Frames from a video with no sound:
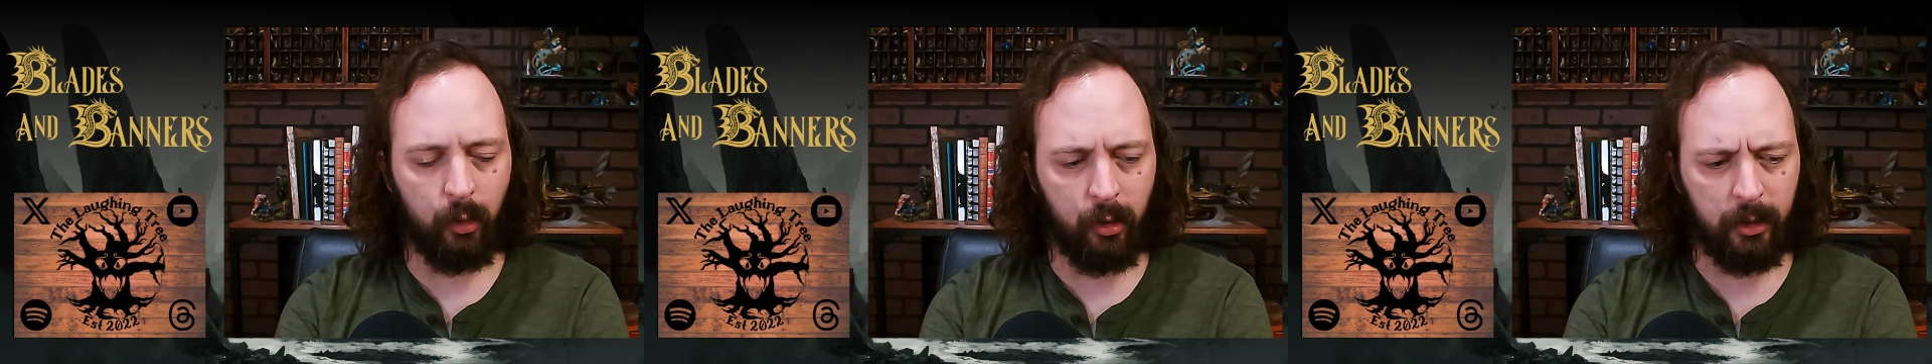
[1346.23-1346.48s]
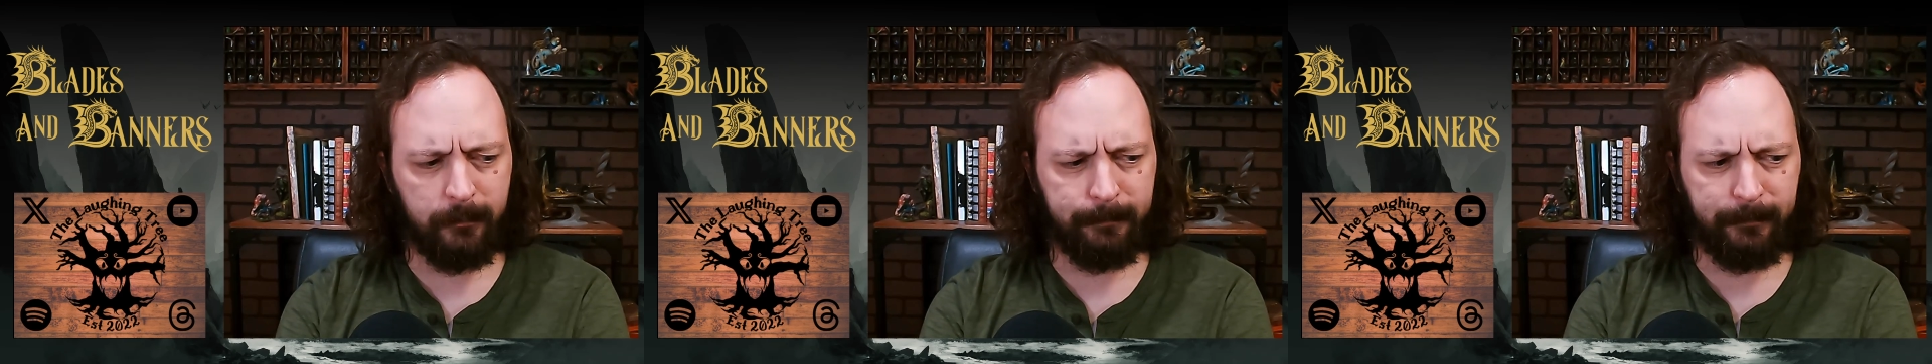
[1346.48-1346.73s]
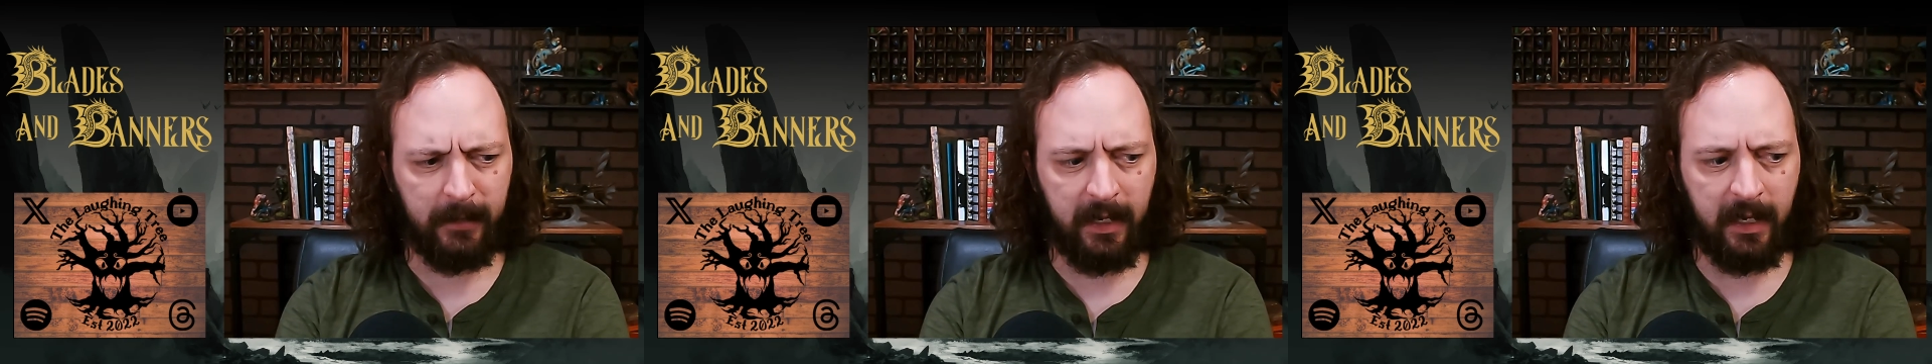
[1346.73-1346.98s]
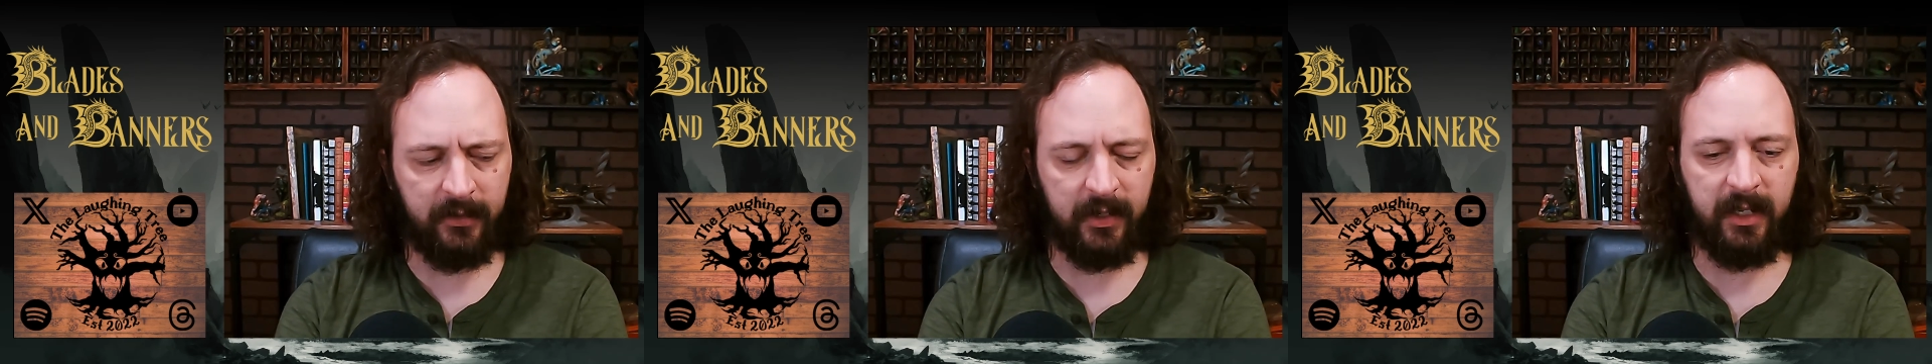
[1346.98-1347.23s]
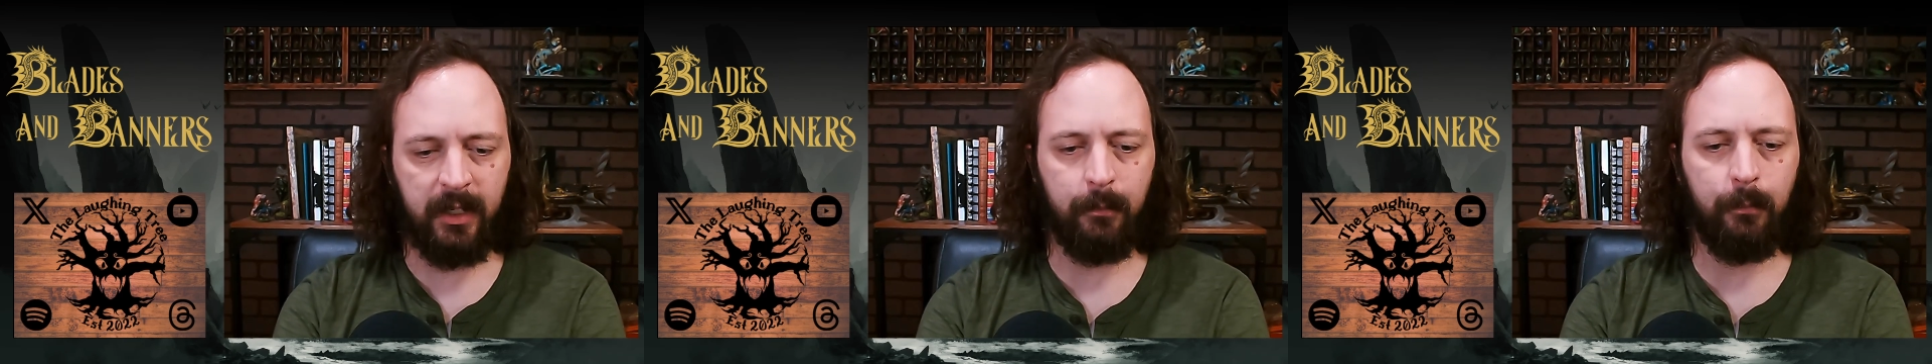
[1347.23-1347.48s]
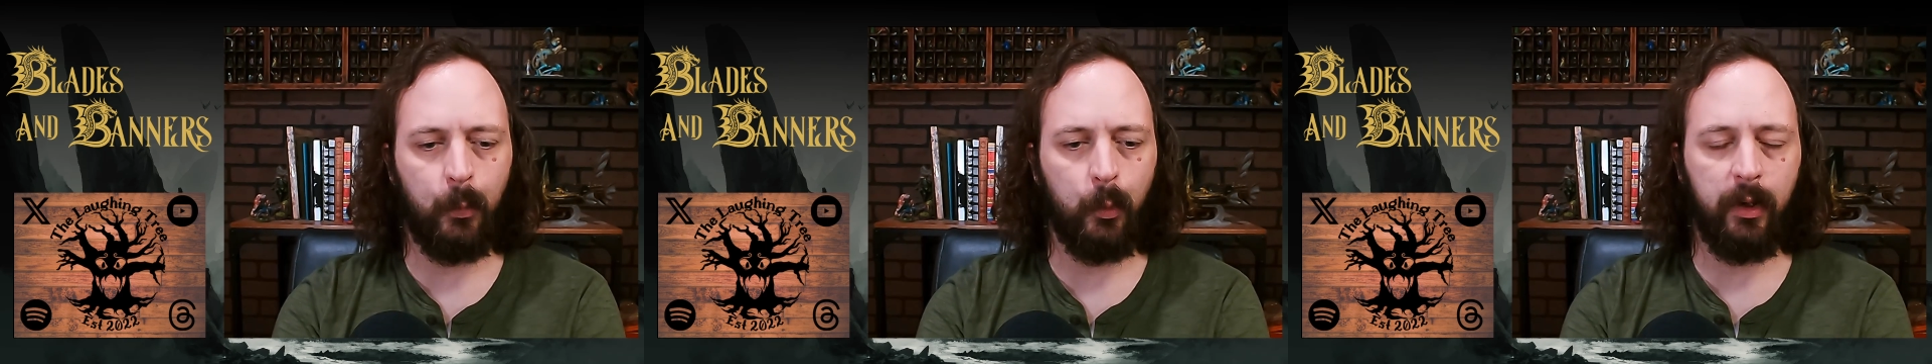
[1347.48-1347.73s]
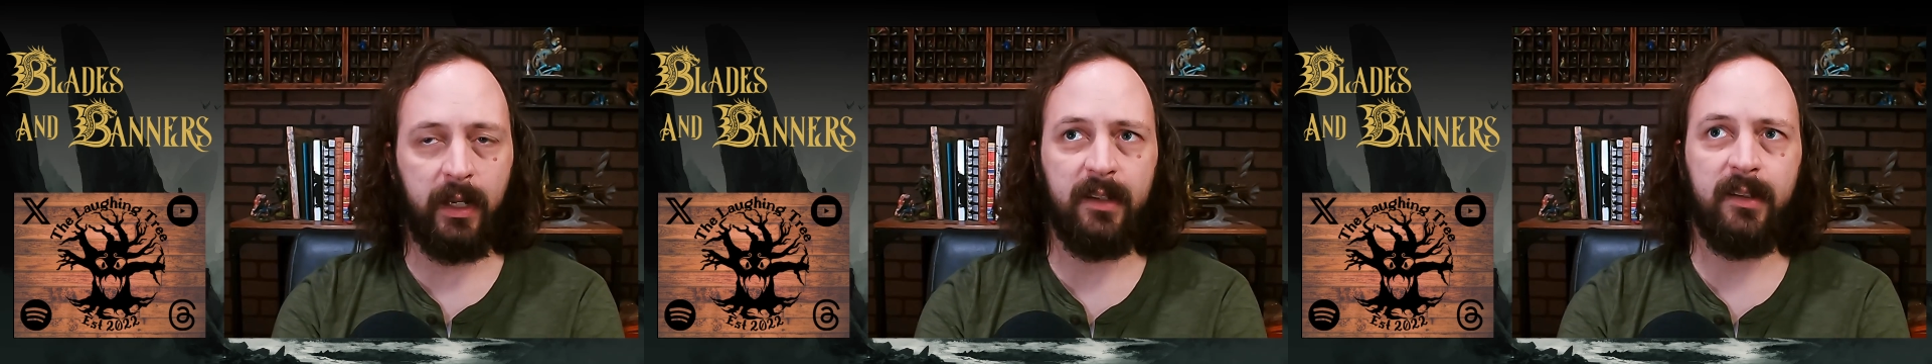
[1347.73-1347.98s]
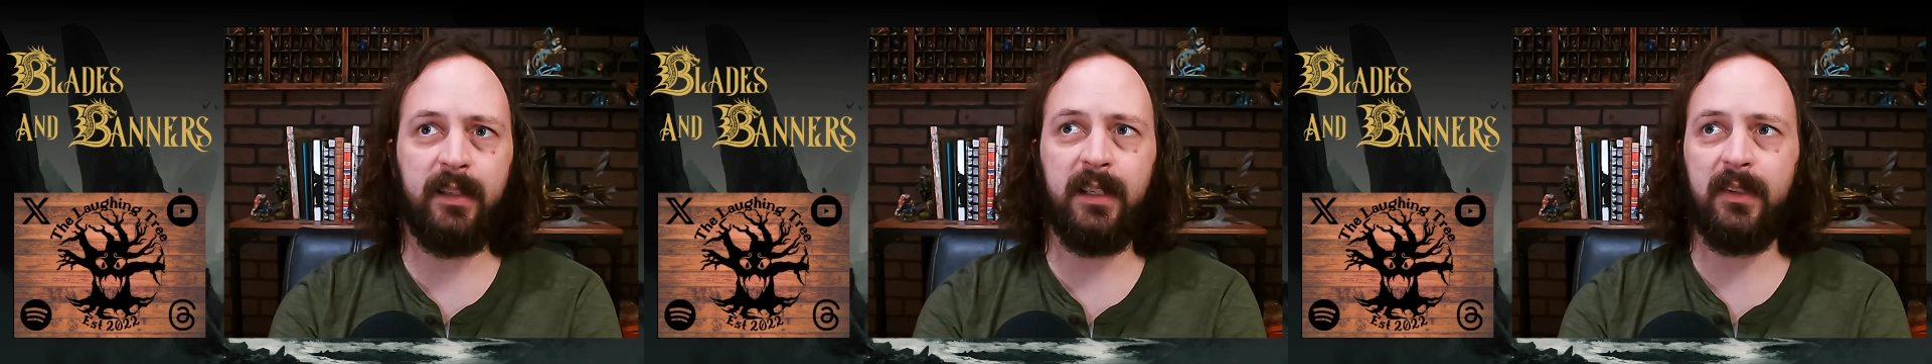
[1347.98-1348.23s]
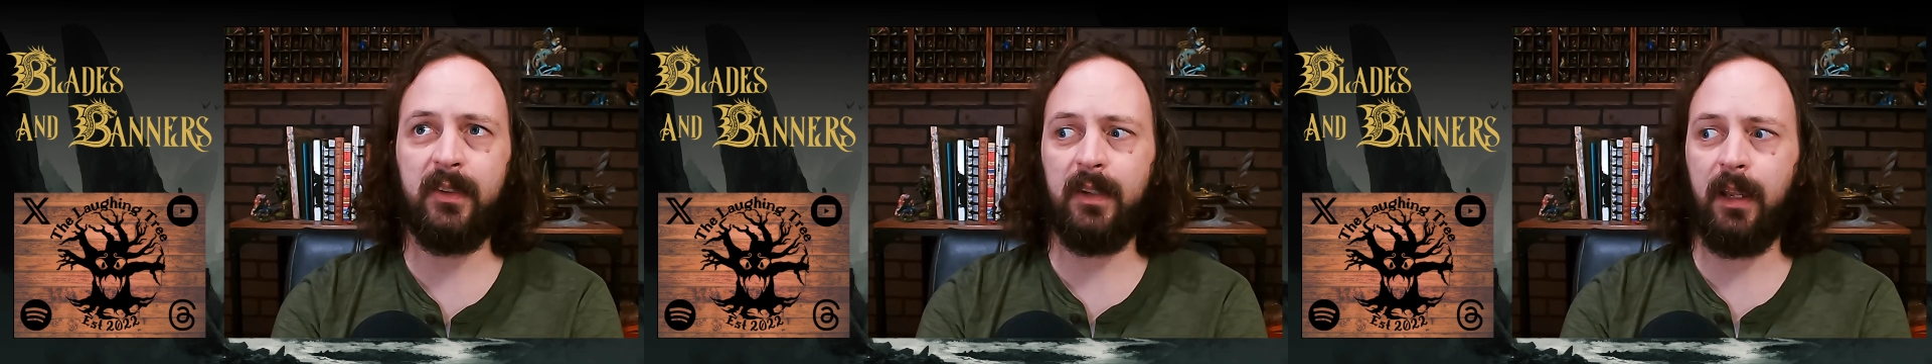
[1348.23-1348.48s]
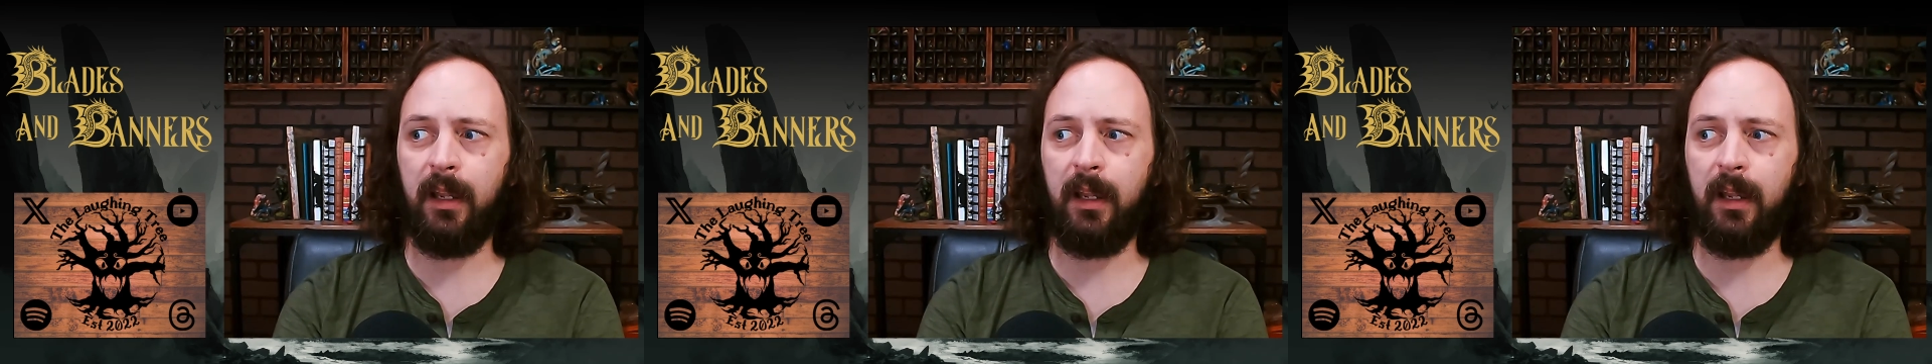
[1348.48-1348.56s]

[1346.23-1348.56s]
on as I get more into this.